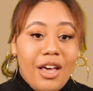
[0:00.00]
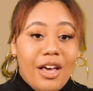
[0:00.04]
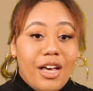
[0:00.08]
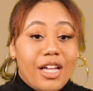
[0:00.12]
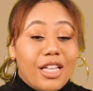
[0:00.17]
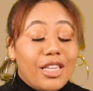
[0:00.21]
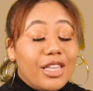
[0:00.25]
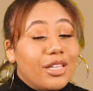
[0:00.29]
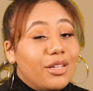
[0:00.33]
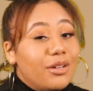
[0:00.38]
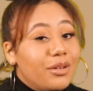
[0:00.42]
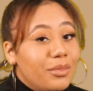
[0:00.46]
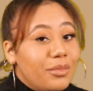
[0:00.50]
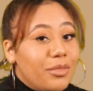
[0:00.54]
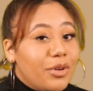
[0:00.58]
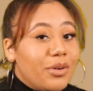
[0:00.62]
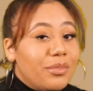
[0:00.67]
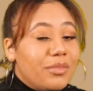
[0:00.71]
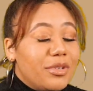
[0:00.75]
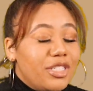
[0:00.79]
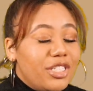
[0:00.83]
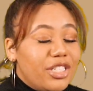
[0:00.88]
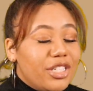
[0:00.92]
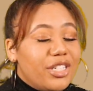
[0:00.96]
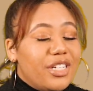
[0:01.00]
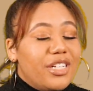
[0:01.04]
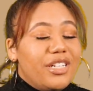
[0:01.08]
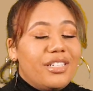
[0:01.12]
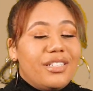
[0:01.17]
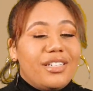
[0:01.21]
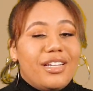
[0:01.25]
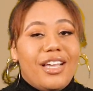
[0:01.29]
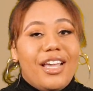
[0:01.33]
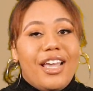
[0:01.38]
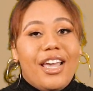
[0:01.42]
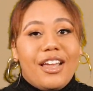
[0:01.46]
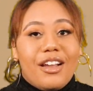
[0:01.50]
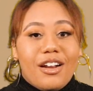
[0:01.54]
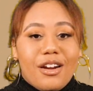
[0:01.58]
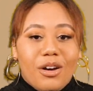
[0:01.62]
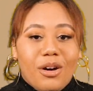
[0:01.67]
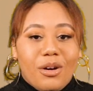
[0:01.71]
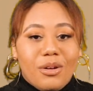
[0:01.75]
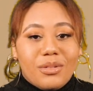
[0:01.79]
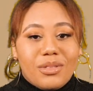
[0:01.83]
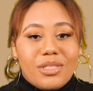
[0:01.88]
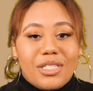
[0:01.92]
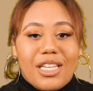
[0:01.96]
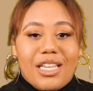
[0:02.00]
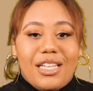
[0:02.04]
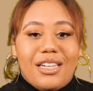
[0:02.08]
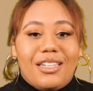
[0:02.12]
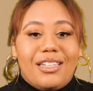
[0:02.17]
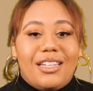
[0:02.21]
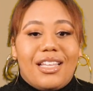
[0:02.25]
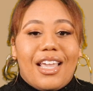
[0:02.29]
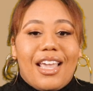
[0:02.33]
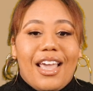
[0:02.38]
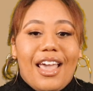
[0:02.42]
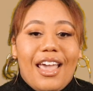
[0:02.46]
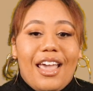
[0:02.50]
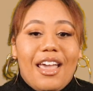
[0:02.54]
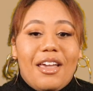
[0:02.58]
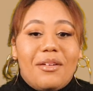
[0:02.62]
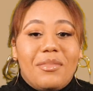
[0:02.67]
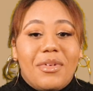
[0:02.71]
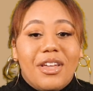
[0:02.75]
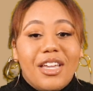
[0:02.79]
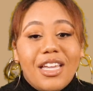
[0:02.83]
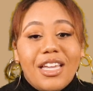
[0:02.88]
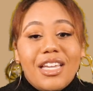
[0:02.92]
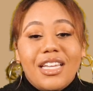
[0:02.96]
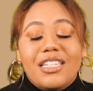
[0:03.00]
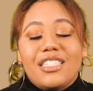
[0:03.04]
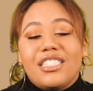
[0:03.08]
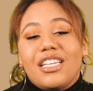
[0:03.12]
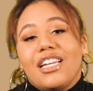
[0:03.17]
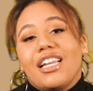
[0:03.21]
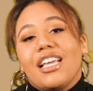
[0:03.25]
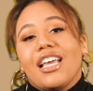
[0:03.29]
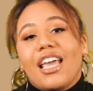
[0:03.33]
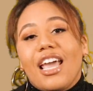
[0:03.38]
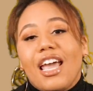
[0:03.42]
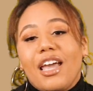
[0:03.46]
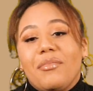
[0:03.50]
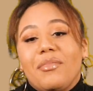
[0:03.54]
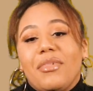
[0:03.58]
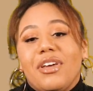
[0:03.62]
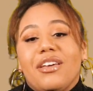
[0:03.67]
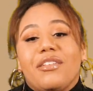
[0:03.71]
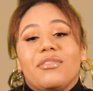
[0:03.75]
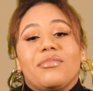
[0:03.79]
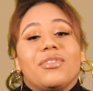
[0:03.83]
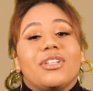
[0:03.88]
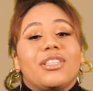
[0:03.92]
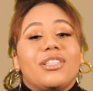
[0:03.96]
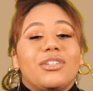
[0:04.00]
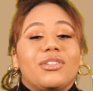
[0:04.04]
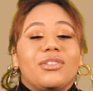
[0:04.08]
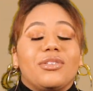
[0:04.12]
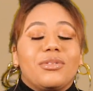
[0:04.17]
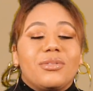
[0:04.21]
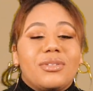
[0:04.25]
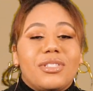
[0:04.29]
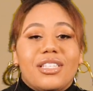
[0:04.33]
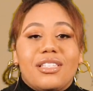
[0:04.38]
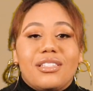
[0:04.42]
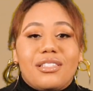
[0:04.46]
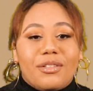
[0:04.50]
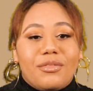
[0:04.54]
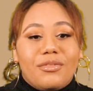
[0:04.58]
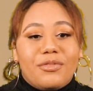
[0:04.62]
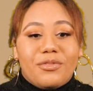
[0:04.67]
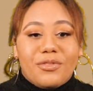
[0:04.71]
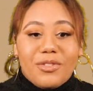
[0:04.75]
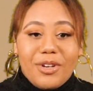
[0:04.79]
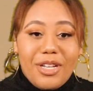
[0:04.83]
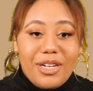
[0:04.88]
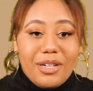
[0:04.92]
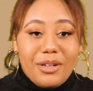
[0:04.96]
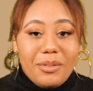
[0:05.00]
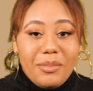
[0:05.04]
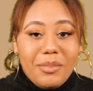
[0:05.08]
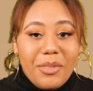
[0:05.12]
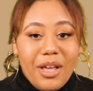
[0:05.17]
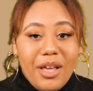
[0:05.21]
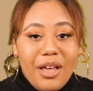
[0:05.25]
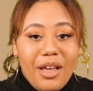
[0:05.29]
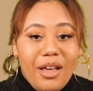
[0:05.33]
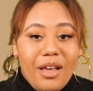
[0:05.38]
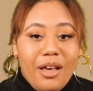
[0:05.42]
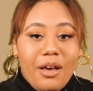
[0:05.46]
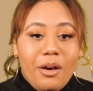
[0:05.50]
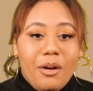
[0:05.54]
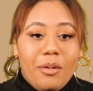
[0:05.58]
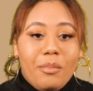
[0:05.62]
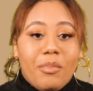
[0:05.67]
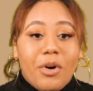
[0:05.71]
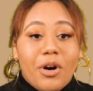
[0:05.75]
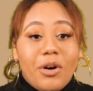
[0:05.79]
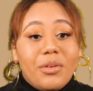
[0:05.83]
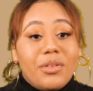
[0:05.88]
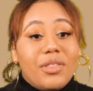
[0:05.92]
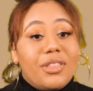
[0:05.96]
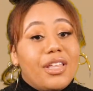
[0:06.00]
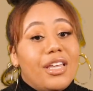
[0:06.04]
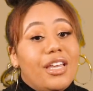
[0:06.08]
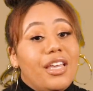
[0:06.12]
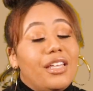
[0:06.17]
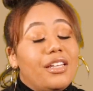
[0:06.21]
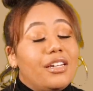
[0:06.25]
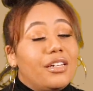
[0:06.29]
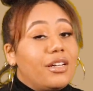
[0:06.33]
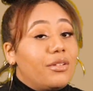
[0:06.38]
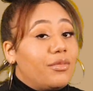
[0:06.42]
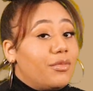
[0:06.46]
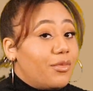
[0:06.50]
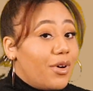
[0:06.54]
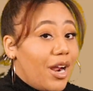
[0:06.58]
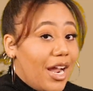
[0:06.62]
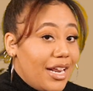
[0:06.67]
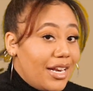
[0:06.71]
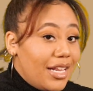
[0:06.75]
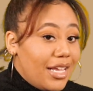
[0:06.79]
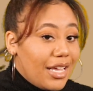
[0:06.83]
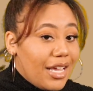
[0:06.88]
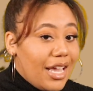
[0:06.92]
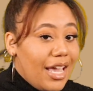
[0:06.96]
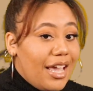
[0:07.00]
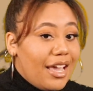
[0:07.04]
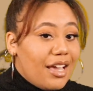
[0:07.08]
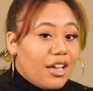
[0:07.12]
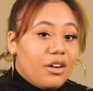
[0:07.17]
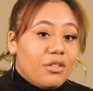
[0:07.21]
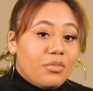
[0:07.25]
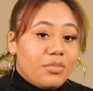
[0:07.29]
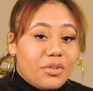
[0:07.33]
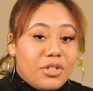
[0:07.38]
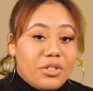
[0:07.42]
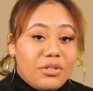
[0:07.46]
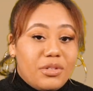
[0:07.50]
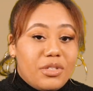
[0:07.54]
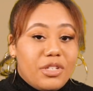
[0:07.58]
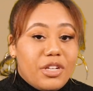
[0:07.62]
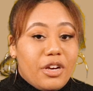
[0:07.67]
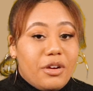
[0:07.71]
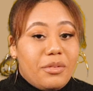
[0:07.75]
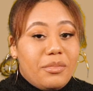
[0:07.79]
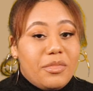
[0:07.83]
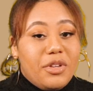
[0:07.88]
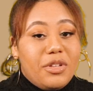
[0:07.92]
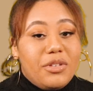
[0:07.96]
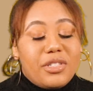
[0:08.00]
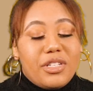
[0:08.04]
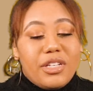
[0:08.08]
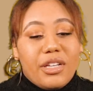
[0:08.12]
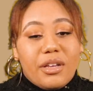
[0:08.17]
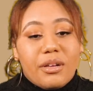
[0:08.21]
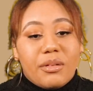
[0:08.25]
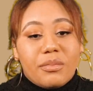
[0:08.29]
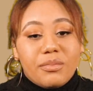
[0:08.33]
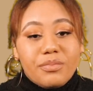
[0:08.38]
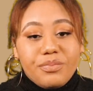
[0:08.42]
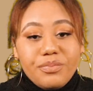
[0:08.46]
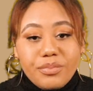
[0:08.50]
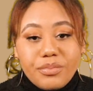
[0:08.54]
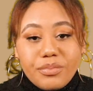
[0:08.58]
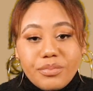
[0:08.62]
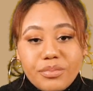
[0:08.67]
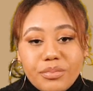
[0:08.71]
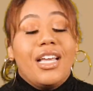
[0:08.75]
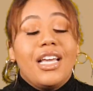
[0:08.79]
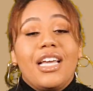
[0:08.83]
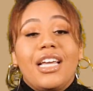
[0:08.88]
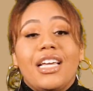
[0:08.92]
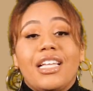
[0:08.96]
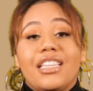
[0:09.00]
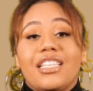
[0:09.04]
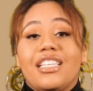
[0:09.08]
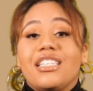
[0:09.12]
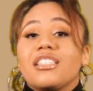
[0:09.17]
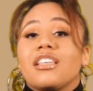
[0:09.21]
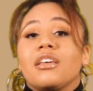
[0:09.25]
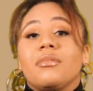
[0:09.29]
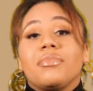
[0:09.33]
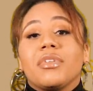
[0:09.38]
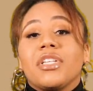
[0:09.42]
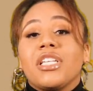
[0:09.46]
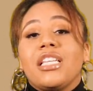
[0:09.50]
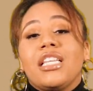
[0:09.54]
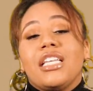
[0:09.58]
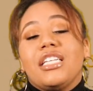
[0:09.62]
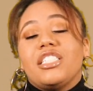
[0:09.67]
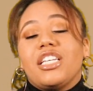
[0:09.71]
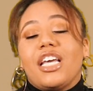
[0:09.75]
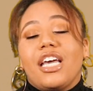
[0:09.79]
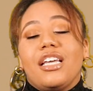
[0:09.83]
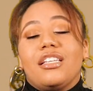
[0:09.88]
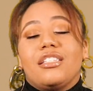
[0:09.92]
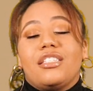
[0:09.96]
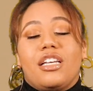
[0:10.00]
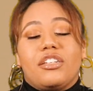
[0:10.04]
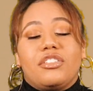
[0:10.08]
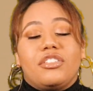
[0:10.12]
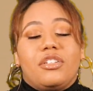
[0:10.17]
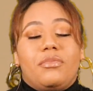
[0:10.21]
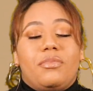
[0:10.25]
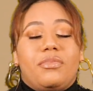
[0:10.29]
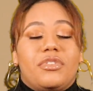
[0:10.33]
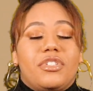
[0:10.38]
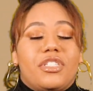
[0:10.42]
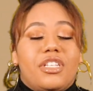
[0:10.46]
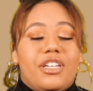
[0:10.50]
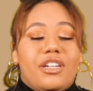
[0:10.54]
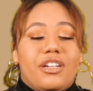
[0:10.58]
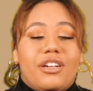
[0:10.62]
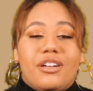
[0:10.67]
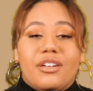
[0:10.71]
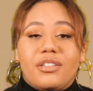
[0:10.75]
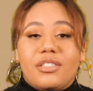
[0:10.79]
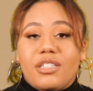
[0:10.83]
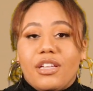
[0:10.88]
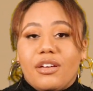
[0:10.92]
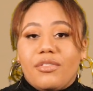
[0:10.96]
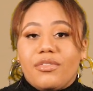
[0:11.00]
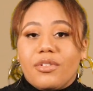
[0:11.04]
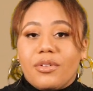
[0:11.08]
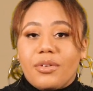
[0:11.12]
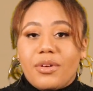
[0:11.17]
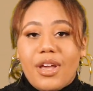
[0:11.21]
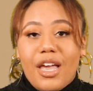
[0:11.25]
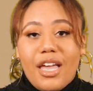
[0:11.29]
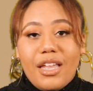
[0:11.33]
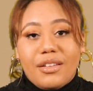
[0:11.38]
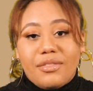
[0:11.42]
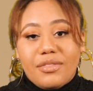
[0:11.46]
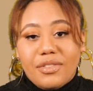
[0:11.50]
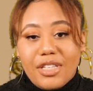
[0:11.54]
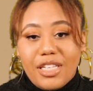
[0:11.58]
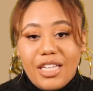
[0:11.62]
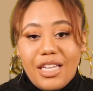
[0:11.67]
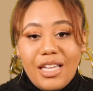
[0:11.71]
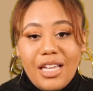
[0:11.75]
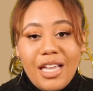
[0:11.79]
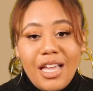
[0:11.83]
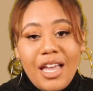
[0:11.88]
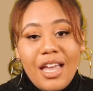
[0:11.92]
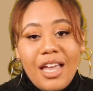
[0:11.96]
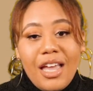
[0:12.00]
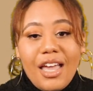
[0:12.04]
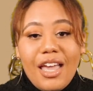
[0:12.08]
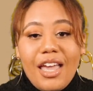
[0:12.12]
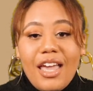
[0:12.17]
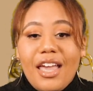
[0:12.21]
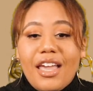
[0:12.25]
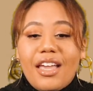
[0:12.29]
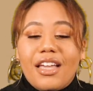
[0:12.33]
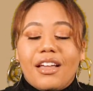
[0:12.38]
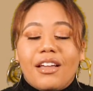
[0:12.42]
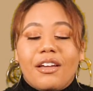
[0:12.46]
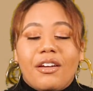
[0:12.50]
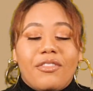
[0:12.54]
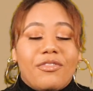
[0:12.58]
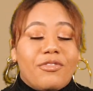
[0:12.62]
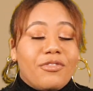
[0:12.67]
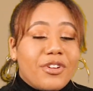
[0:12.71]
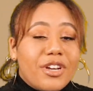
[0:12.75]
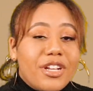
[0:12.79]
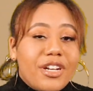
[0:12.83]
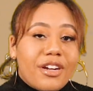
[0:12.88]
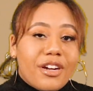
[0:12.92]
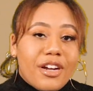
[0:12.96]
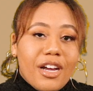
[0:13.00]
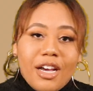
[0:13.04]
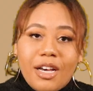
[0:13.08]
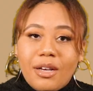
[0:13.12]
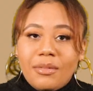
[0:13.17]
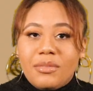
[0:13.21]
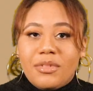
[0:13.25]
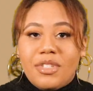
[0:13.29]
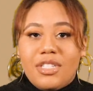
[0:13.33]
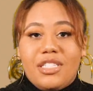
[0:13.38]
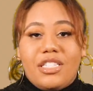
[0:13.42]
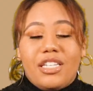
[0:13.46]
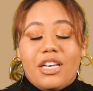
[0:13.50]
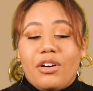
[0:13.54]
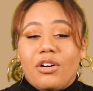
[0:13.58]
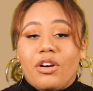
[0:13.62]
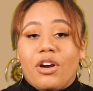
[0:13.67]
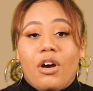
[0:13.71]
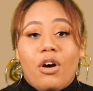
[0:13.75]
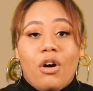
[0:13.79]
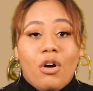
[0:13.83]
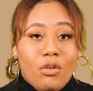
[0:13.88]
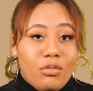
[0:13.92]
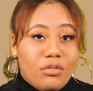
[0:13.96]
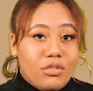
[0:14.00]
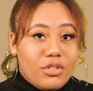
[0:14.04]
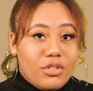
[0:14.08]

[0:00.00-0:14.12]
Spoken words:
a little more mature, and her own skin in the game, Janet came in with a new sense of freedom, both in writing and co-producing her music. This completely changed how she presented herself creatively and freed her up to tell her own